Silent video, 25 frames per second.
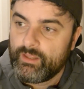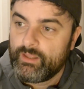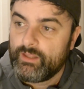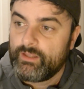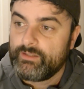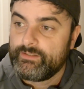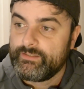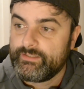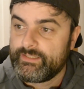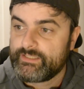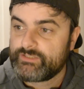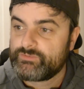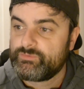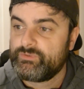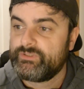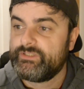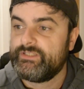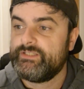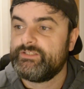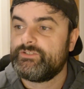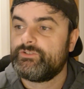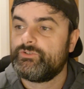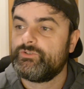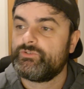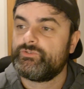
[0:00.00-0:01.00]
The next one
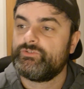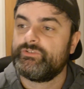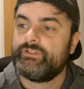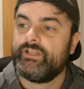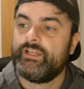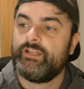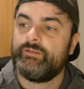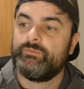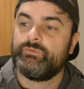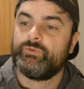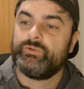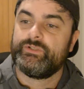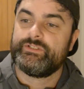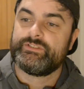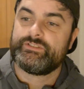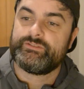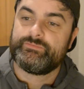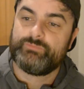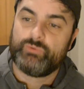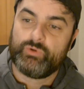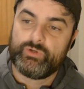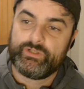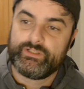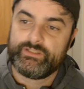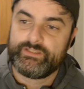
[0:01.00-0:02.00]
is Houston Dynamo against
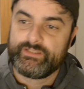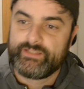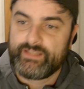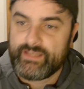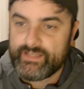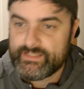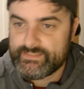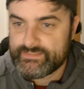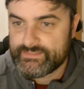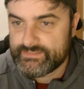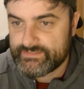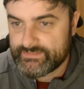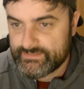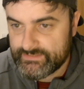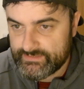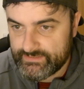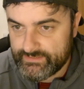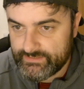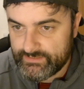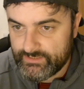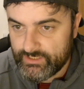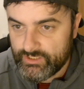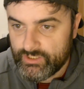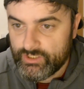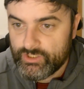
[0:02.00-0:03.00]
Sporting Kansas
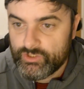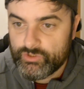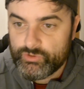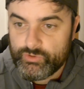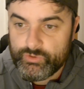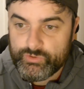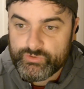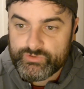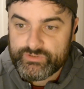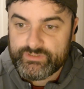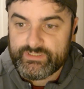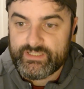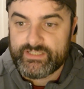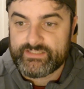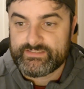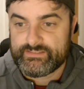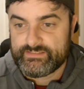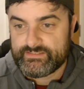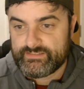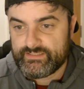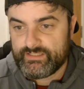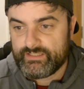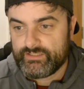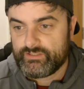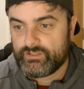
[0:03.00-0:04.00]
City. Houston, as I
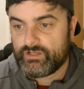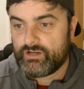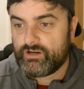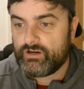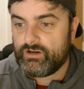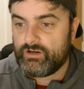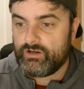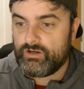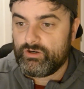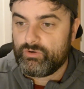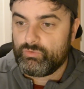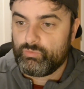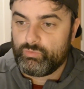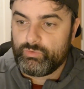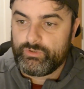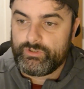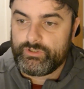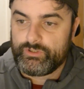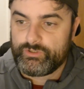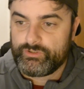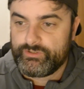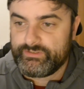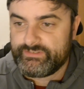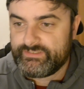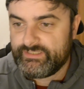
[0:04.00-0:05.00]
said, were
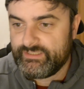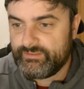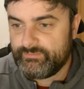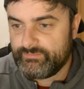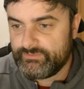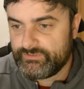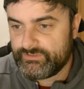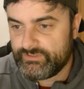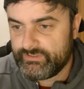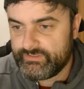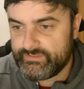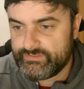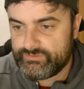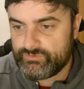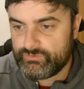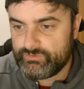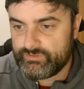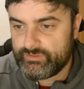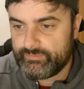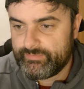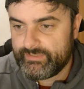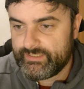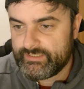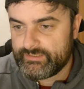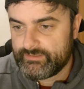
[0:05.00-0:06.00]
a good team until they sold
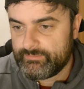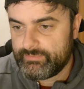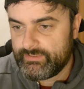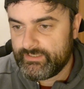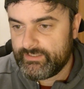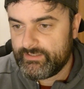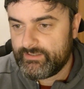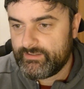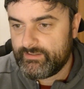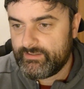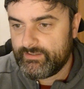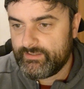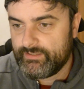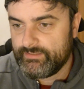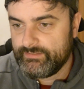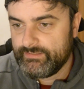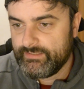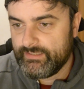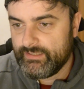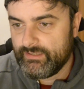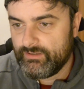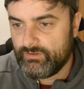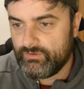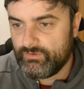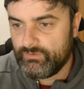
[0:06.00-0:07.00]
their better player, and
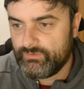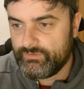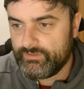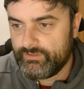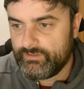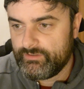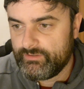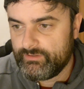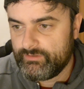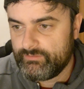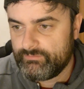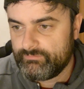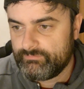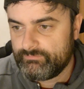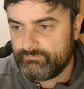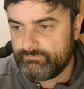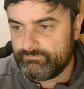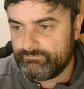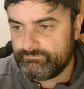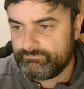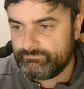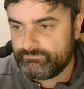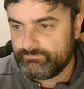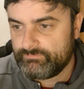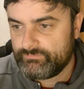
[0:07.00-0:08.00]
now they
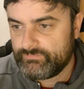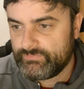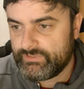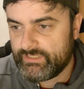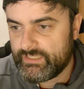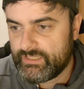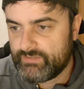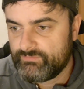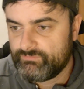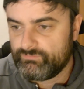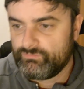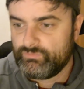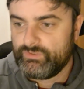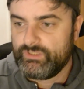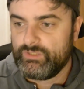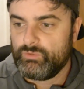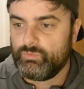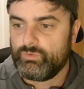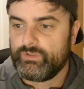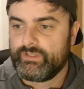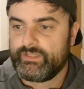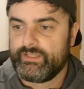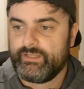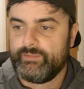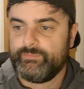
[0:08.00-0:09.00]
haven't really
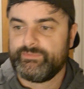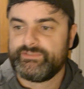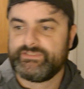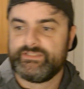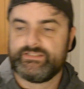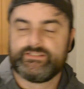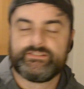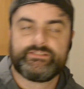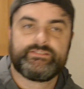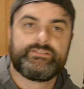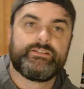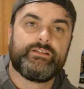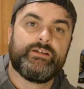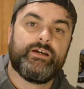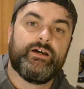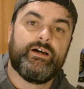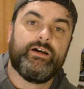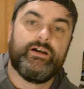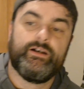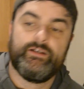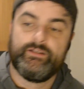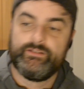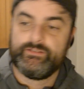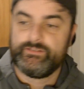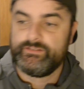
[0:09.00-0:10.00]
won a game since.
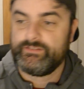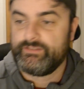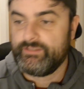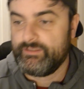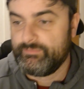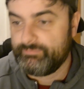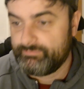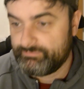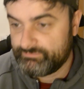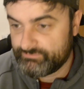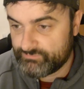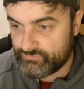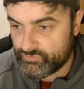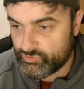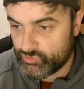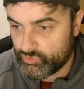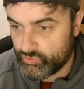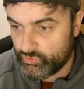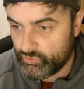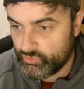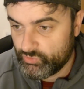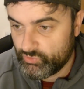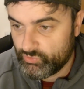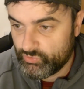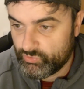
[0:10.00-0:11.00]
They
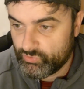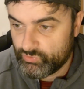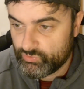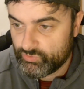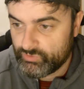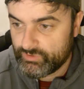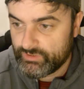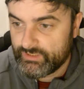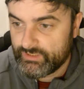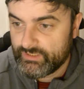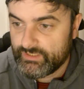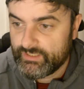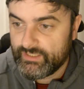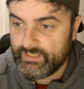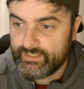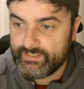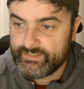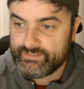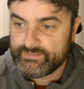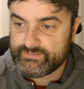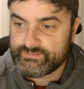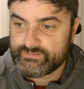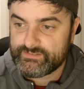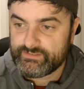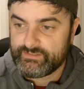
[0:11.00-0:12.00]
drew
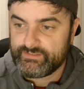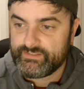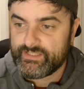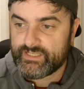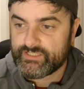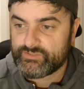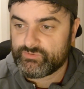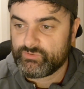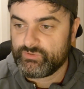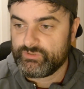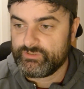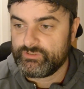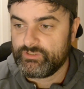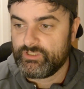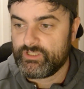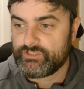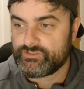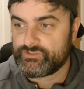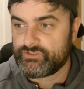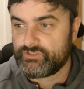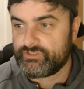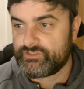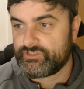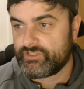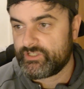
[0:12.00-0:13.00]
against Nashville and
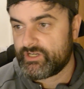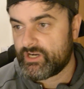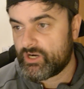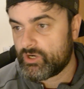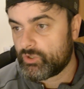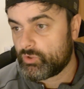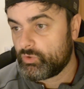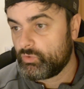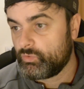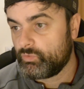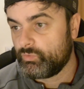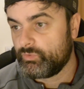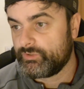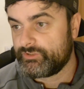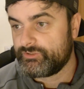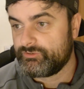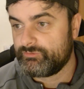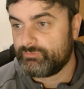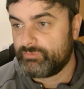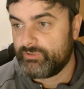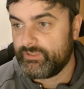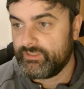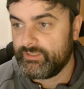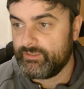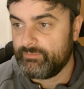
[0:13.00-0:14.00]
lost to Chicago, which was
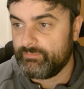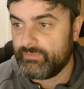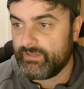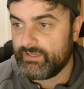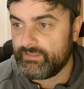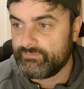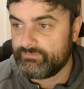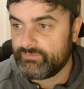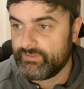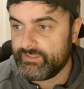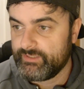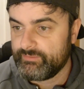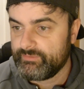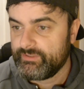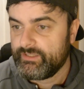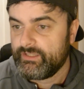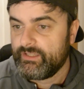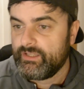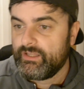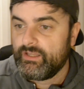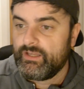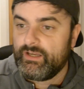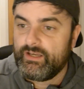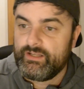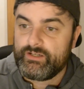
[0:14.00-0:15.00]
pretty bad for them.
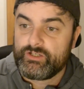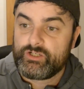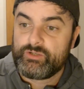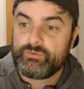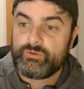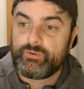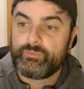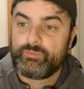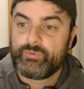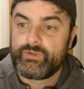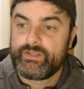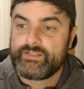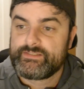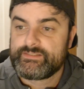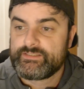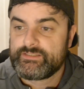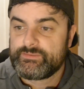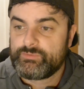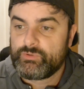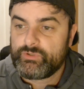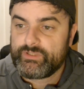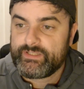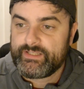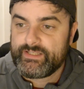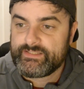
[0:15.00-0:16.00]
And they're coming up against a
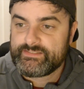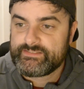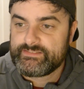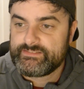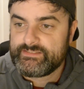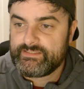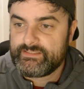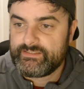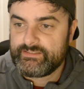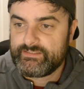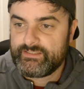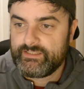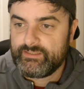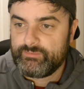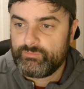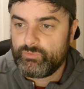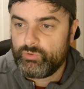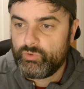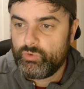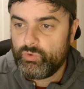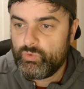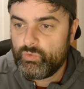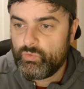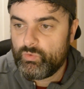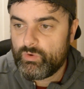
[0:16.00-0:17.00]
Sporting Kansas City team
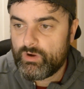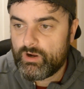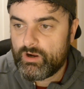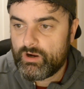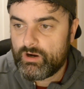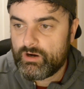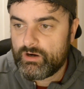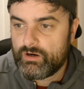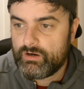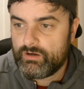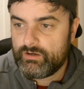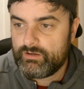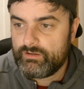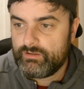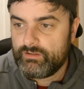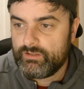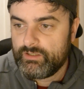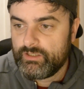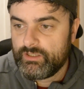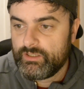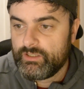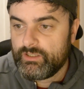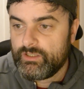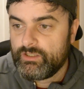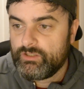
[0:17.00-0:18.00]
who
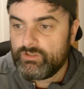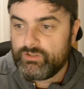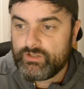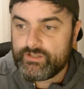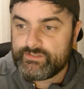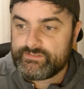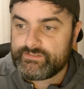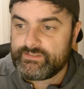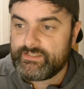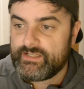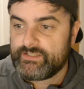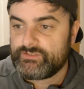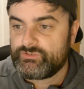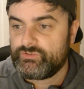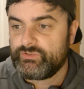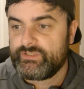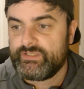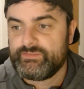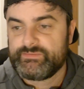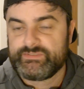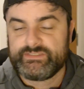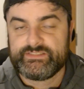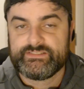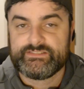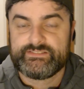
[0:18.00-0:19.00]
lost their last 2
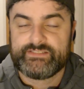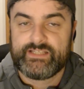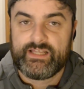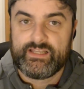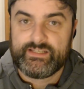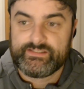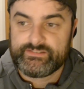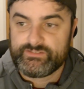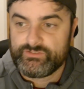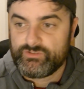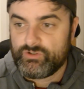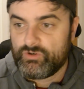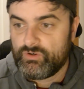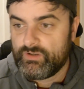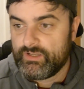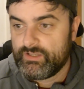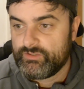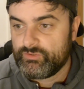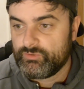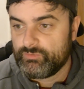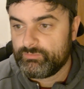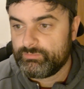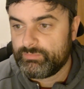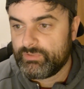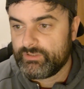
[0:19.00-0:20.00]
games against Dallas and
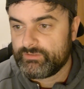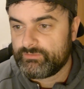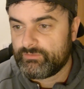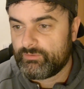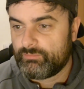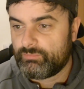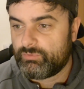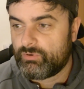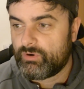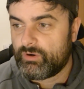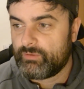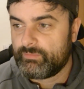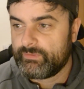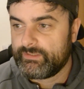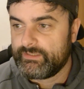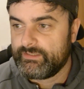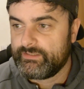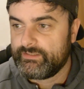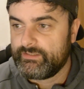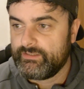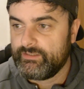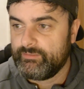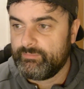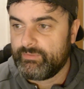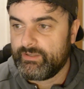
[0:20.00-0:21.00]
Orlando, but are probably
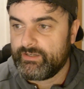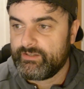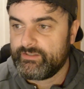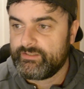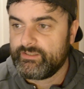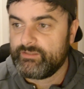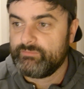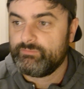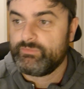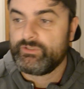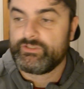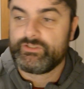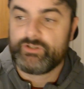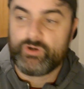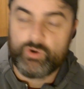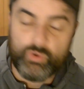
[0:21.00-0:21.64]
the better team, but they're